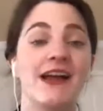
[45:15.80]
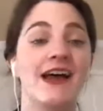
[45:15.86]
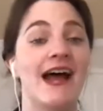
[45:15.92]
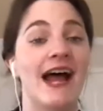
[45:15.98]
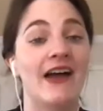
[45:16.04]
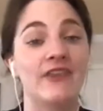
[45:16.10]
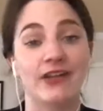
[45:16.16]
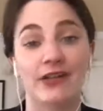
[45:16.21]

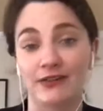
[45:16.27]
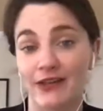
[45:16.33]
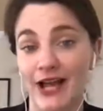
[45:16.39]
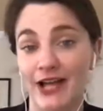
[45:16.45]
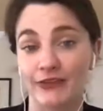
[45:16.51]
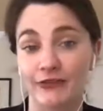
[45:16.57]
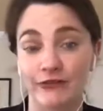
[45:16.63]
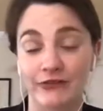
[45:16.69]
having a
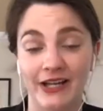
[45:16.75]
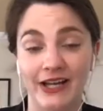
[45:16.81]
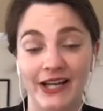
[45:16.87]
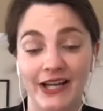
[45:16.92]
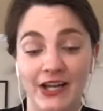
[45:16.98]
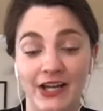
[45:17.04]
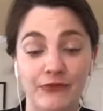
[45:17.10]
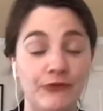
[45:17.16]
lot of
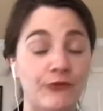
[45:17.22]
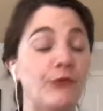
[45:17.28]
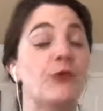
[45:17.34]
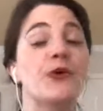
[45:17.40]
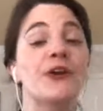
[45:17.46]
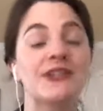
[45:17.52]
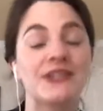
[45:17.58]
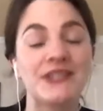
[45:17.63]
uh,
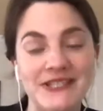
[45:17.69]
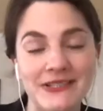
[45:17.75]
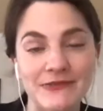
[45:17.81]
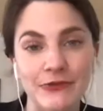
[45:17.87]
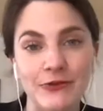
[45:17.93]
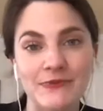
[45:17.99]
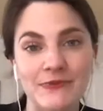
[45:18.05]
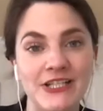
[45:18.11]
foreign
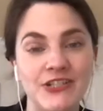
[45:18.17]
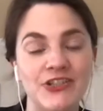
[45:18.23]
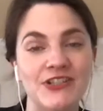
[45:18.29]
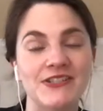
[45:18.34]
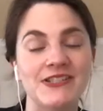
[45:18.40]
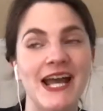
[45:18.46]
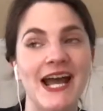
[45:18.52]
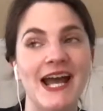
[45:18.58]

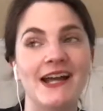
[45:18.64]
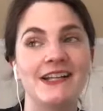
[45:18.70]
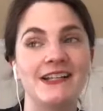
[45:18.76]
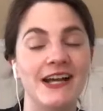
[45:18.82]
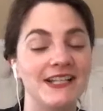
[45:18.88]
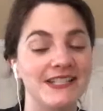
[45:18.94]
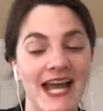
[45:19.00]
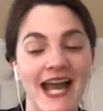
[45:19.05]
disinformation ta-
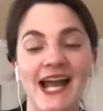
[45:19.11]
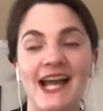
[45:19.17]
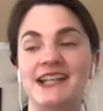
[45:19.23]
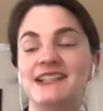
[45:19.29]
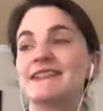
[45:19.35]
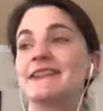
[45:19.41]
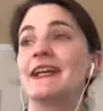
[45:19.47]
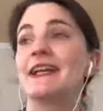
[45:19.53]

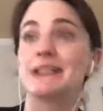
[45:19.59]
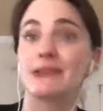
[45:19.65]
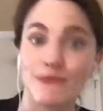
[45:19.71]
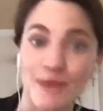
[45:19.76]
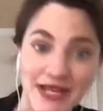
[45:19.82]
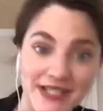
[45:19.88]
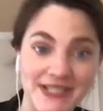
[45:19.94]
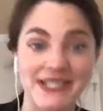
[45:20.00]
attacks,
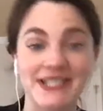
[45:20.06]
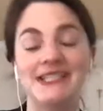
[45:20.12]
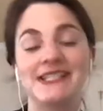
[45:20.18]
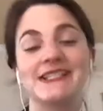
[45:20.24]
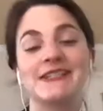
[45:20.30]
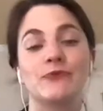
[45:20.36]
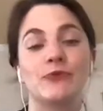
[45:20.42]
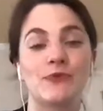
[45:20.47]
domestic
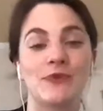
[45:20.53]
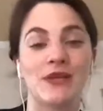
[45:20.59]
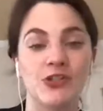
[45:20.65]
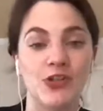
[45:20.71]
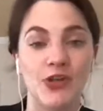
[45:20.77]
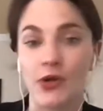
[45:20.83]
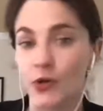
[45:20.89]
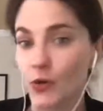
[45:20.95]

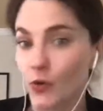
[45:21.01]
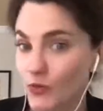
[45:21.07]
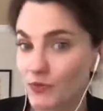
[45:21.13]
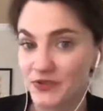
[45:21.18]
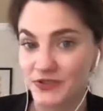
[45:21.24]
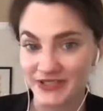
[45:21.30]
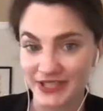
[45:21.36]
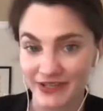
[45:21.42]
disinformation in
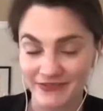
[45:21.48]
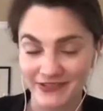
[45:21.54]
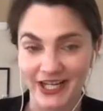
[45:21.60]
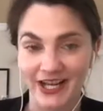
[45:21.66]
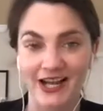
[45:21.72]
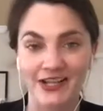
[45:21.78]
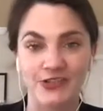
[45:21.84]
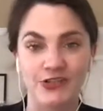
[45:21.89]
almost every
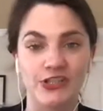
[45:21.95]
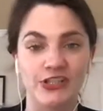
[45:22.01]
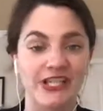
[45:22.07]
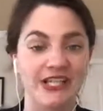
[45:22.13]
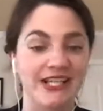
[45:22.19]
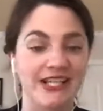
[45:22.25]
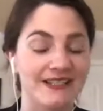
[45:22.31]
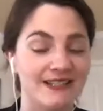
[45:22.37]

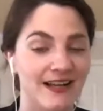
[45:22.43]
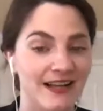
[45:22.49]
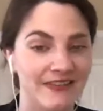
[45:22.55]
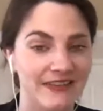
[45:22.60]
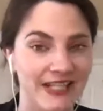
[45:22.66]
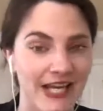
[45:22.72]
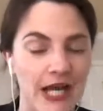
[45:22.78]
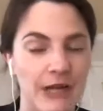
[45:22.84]
country is
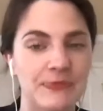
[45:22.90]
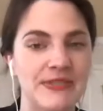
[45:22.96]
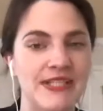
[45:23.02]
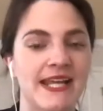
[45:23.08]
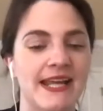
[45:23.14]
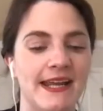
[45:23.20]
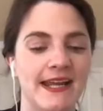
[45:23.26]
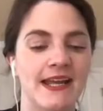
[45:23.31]
on the
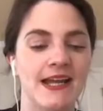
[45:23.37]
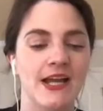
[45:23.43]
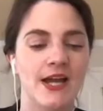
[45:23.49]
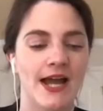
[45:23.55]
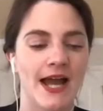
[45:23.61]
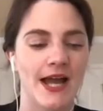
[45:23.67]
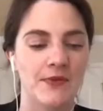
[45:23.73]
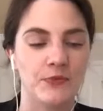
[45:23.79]
uptick.
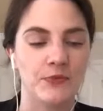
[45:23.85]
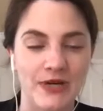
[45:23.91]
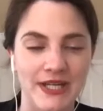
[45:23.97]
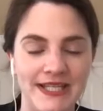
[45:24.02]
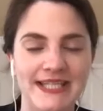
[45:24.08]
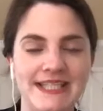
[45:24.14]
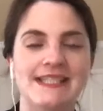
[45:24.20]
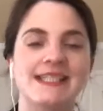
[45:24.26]
Um, we
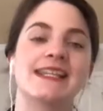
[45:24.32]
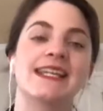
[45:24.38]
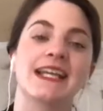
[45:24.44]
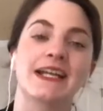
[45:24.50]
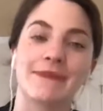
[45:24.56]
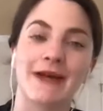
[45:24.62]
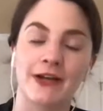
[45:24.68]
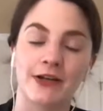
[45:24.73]
need to
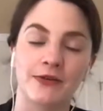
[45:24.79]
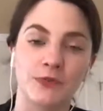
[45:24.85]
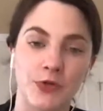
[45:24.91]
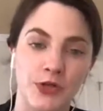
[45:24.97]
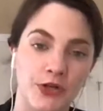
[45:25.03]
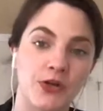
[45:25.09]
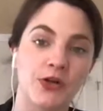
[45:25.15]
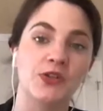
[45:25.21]
think about a
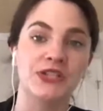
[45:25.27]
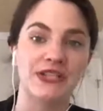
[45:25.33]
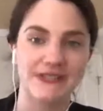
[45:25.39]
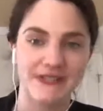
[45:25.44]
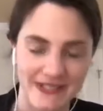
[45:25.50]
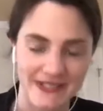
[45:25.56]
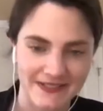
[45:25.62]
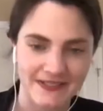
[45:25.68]
more
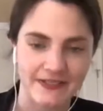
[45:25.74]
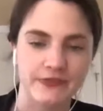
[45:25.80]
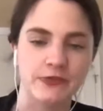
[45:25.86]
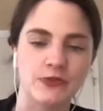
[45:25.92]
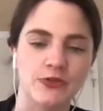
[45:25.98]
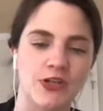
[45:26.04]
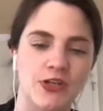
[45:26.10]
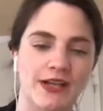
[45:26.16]
holistic
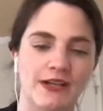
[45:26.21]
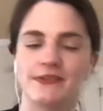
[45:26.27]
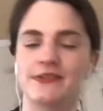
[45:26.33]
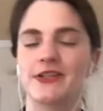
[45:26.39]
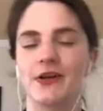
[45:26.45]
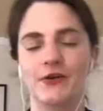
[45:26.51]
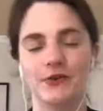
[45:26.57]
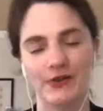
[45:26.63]
solution.
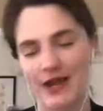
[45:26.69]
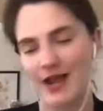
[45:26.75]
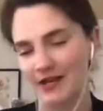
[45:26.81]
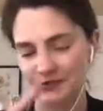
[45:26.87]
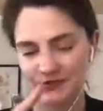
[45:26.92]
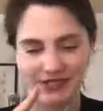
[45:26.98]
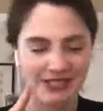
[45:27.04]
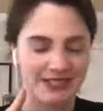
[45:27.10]
So,
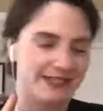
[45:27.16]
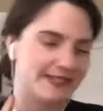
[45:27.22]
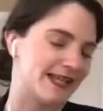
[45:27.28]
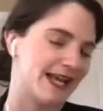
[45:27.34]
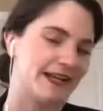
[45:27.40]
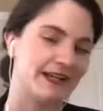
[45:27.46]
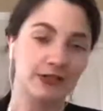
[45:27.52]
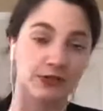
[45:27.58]
not only does
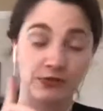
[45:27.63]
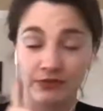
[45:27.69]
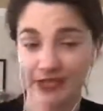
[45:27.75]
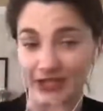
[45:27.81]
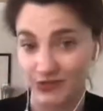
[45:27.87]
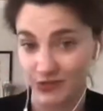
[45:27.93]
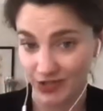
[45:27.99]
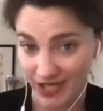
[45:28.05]
that include
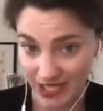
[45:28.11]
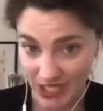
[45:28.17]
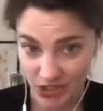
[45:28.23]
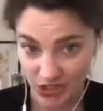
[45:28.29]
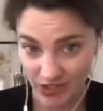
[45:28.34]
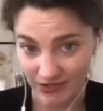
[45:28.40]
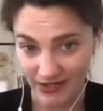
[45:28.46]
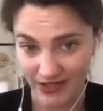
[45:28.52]
the
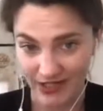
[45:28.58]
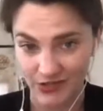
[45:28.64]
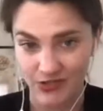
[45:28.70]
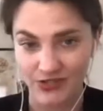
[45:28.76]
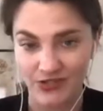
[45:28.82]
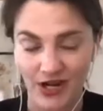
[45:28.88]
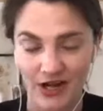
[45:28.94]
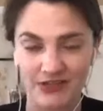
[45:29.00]
education that I
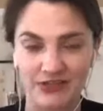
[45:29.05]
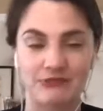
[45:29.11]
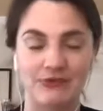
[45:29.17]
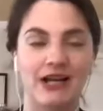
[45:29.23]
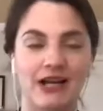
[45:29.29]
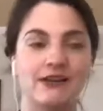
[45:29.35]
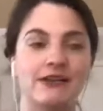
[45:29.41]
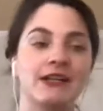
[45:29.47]
just talked about,